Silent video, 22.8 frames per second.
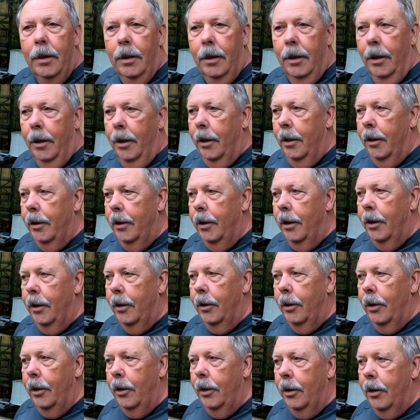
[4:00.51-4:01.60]
uh,
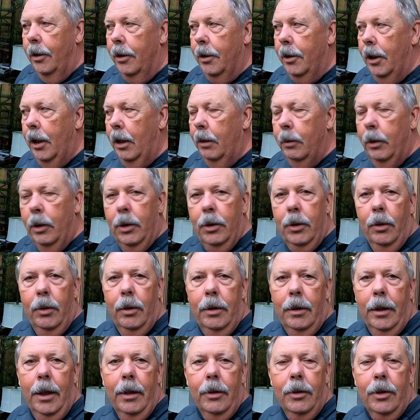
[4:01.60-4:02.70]
in the ski
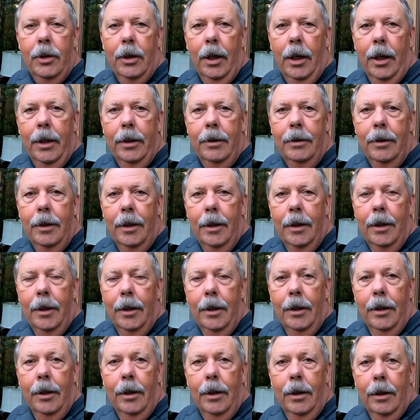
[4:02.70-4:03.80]
resort outside
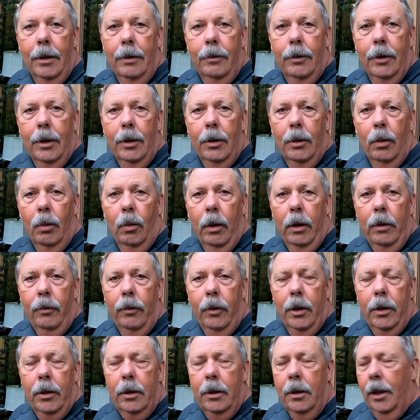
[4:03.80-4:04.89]
of uh,
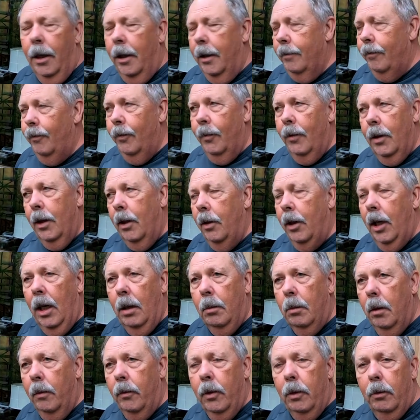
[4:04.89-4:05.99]
Whitefish. Now, the
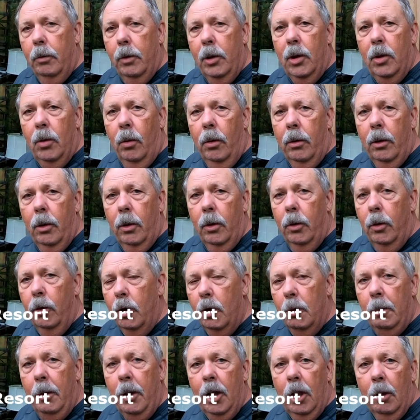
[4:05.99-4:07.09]
name of the resort
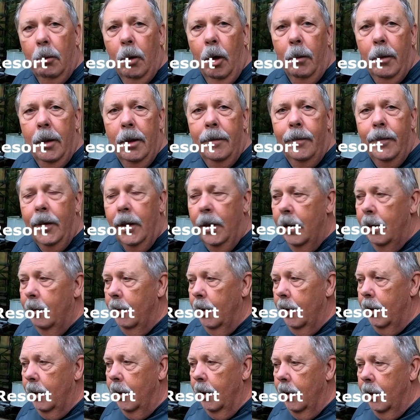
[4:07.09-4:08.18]
eludes me at the moment,
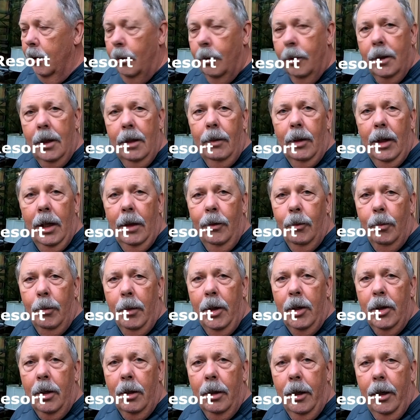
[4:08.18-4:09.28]
but uh, we'll give you that
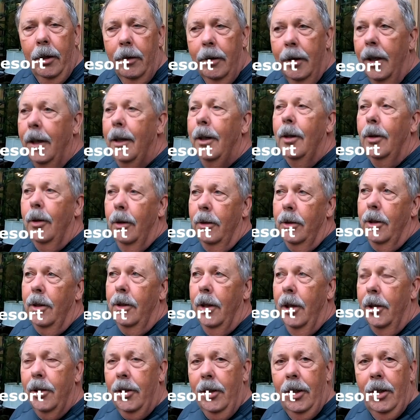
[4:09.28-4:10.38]
information later. Of course,
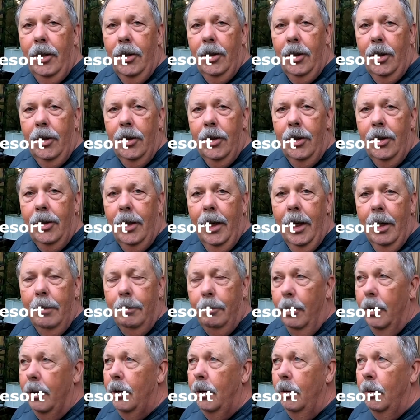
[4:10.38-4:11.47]
it's not ski season
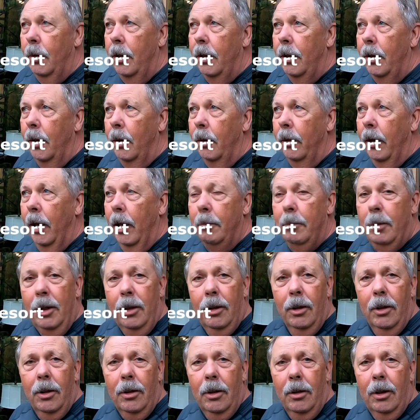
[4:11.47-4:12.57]
yet, but you wouldn't know that
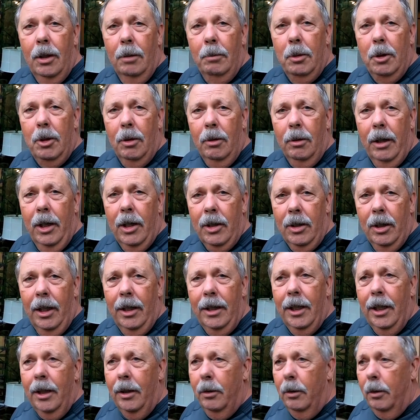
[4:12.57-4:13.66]
because the temperature last
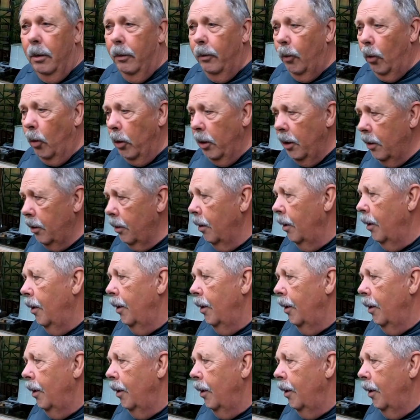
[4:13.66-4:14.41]
night got into the 40s